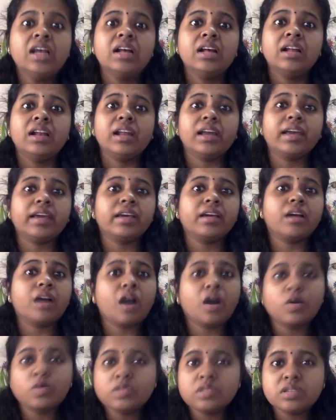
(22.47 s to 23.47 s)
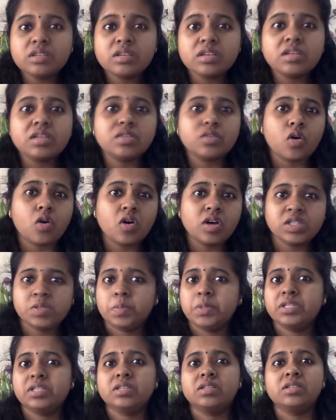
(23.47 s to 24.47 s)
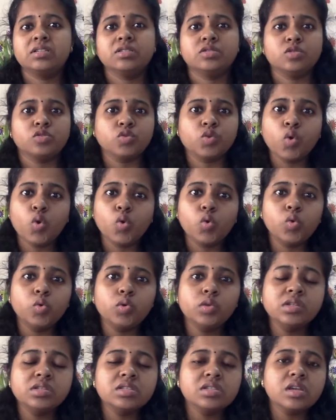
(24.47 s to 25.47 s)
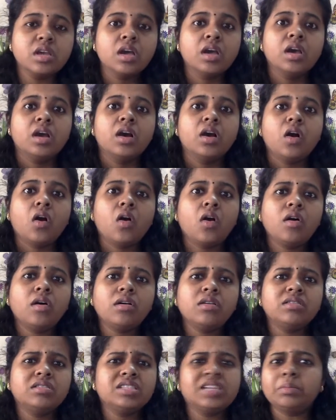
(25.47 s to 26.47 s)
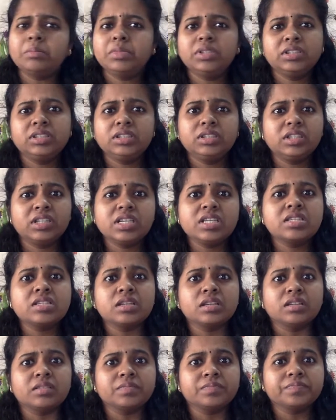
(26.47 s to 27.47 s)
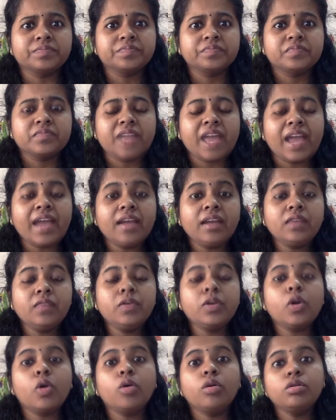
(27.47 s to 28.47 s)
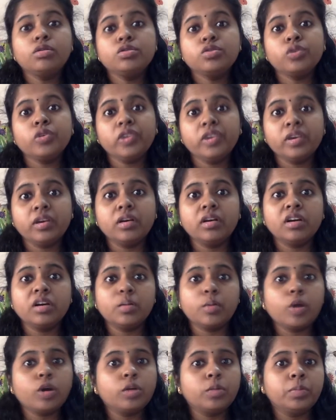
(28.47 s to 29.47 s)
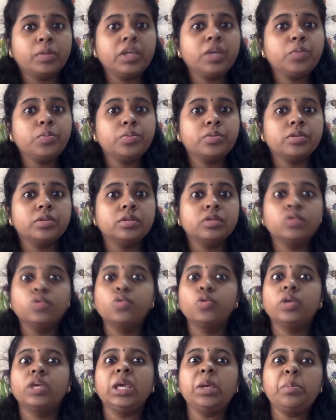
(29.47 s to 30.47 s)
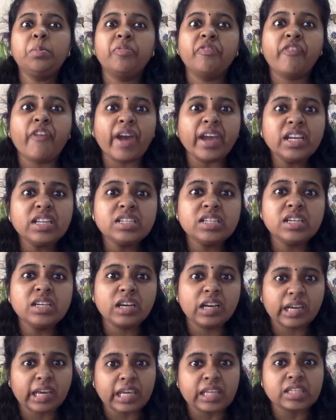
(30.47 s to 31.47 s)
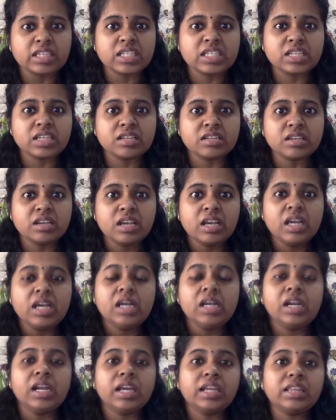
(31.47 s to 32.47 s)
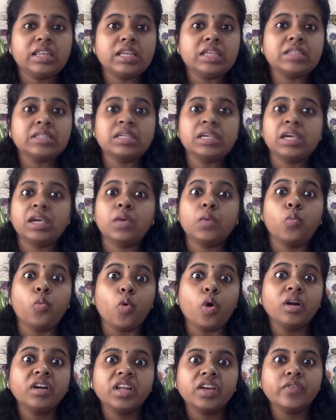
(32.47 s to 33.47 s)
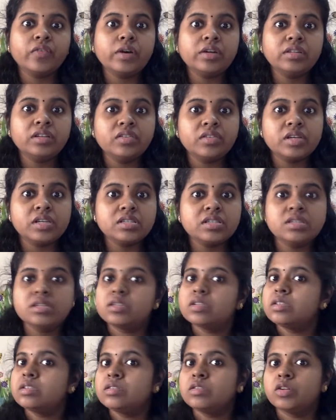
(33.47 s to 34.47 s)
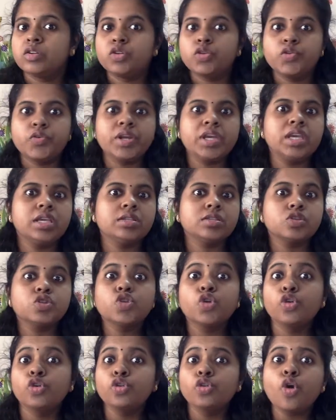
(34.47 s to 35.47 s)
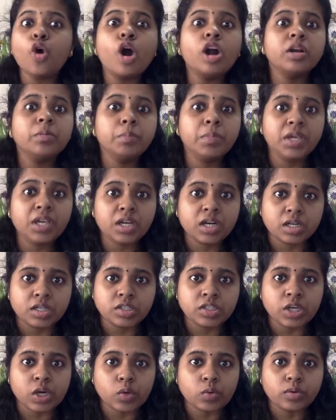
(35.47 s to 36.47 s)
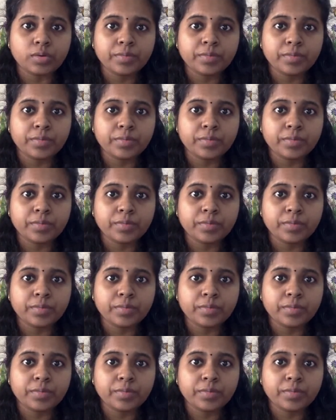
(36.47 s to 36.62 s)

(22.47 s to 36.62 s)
like houses or hospitals or schools or some other reason. And we also hear about people who keep fighting against it. Like they say, whatever the reason is, the trees should not be cut down.